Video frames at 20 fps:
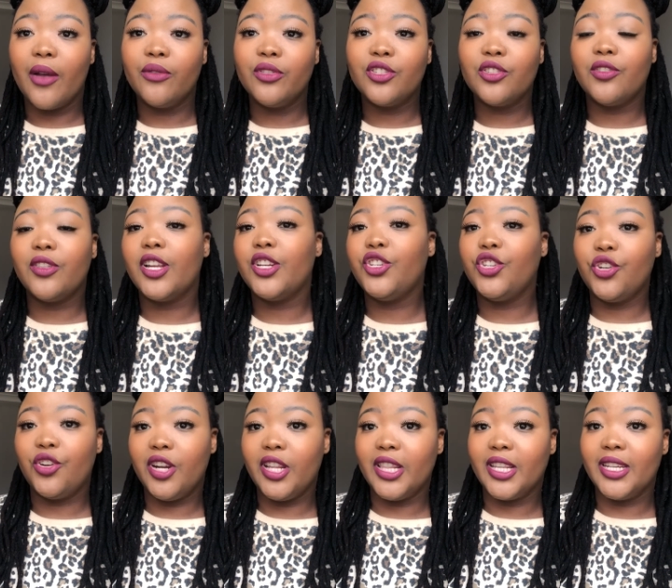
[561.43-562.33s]
so that
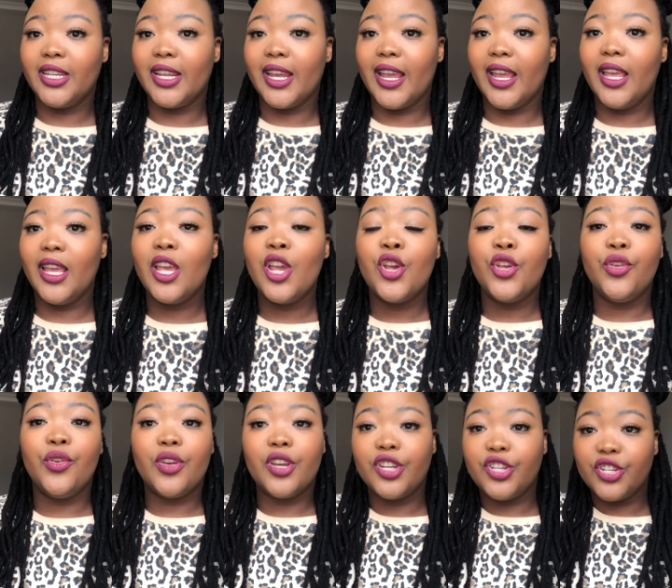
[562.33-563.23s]
during the day
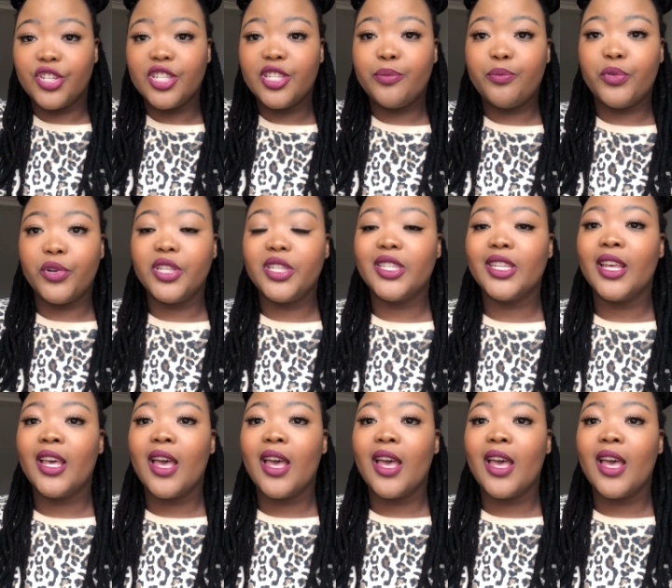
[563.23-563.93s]
you can just spritz